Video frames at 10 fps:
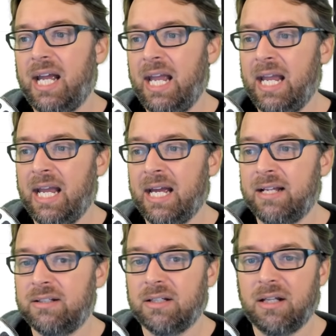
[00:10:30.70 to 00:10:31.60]

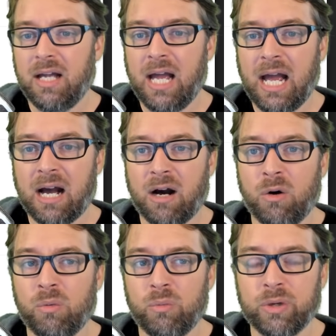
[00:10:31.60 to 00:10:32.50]
and
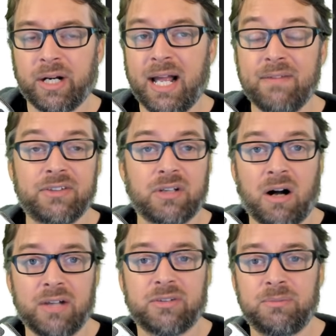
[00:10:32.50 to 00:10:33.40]
how we're going to have this
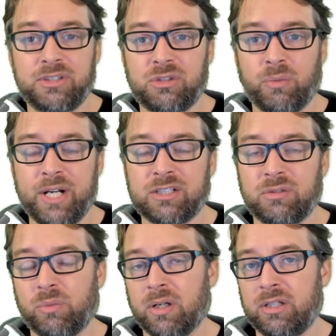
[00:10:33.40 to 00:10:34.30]
awesome
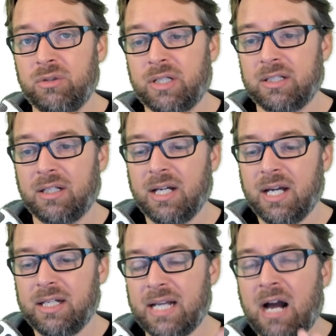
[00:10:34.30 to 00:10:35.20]
situation where you can
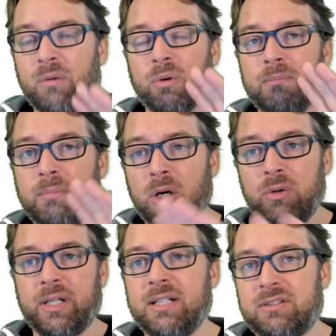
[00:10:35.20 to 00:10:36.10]
now
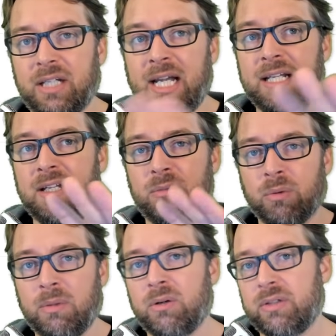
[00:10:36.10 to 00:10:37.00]
remote into any
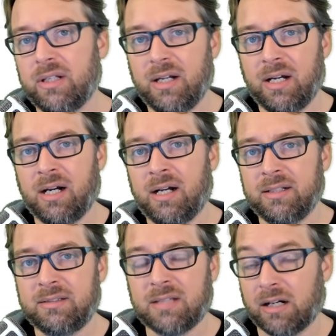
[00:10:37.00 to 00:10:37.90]
remote
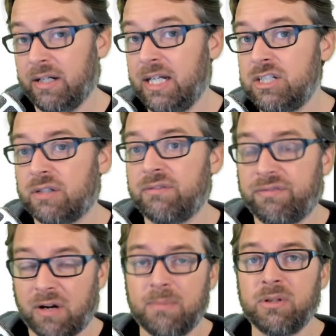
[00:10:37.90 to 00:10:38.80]
Docker engine
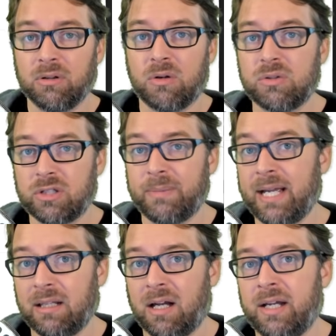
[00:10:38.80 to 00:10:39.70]
from your local
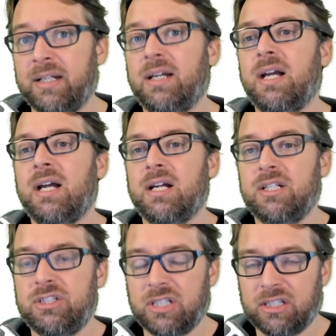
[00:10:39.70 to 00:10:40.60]
command line
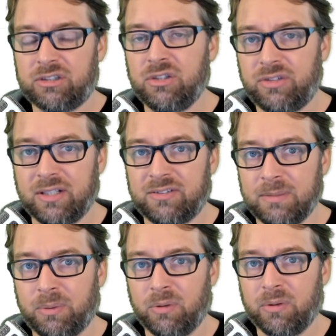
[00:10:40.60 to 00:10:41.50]
just using
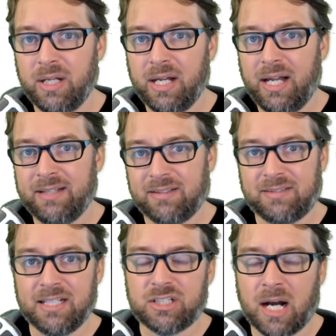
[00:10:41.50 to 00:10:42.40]
simple
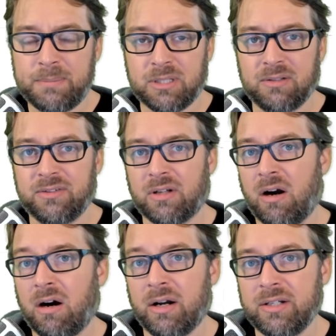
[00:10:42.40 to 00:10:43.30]
SSH options
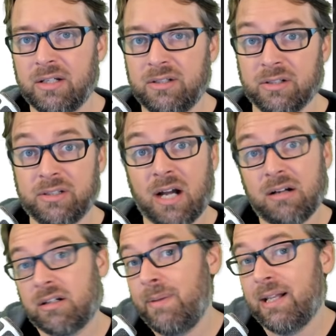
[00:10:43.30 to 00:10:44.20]
on your
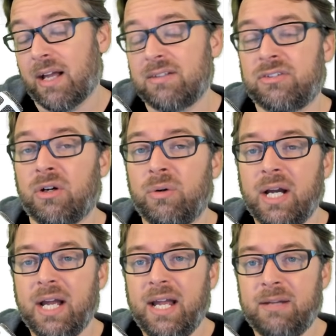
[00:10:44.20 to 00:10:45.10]
Docker command line. So
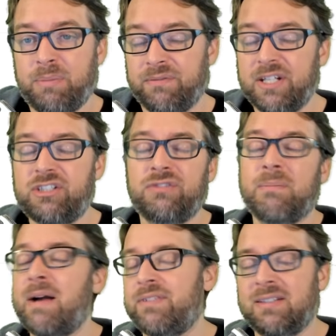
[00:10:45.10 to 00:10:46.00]
it prevents you
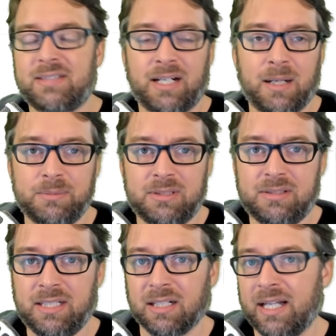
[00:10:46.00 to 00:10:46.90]
from having to set up
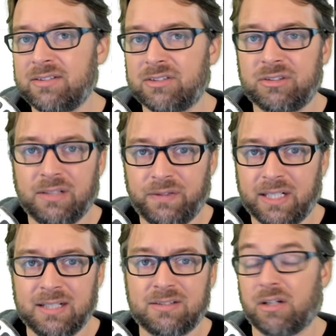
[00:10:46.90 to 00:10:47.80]
TLS
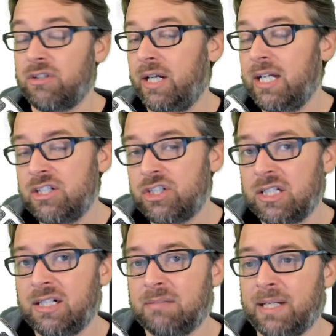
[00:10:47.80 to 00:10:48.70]
certificates on your
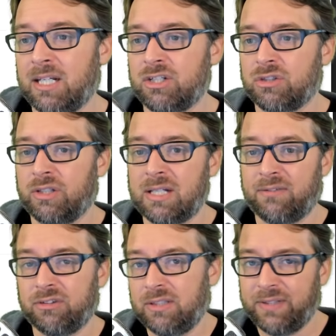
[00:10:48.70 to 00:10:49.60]
engine and making sure that you
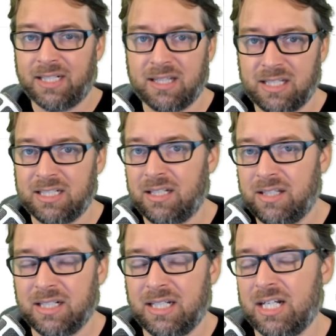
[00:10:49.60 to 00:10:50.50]
have certificate
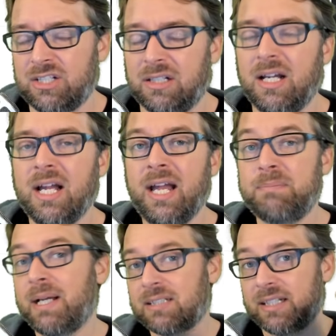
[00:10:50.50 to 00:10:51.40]
authentication. It
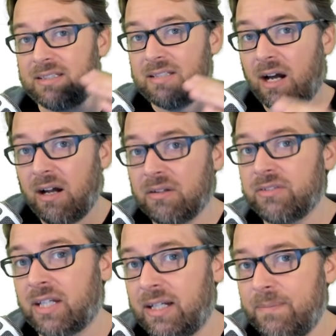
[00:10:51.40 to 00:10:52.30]
basically
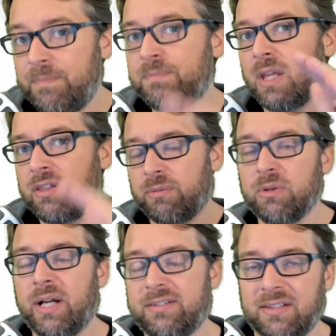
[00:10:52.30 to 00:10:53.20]
tunnels it
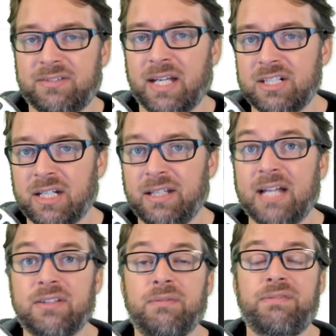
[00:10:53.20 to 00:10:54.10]
through SSH, and
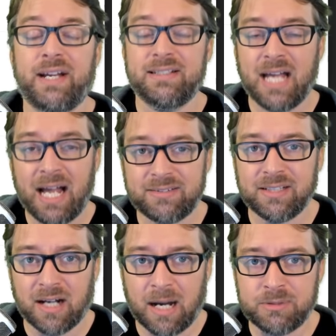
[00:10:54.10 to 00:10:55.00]
that's a
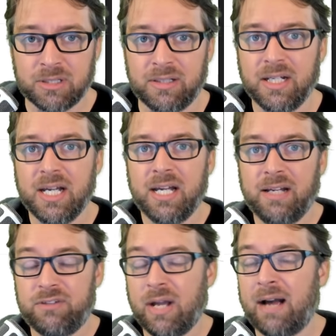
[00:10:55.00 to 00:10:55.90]
fantastic option
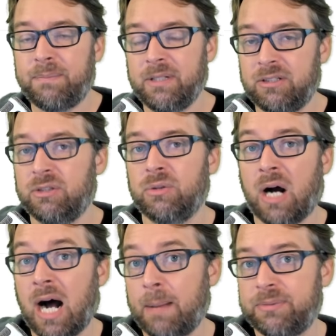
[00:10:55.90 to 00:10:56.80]
if you happen to do
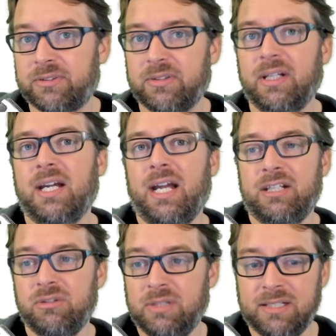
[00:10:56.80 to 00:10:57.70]
ops
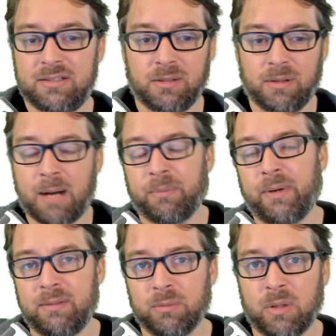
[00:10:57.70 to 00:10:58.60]
and you need to
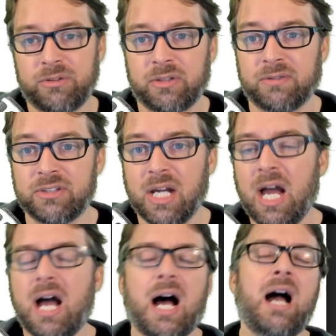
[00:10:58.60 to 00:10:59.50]
operate remote servers.
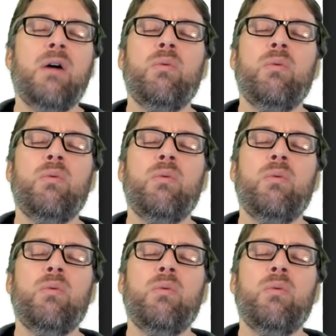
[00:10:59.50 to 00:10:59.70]
I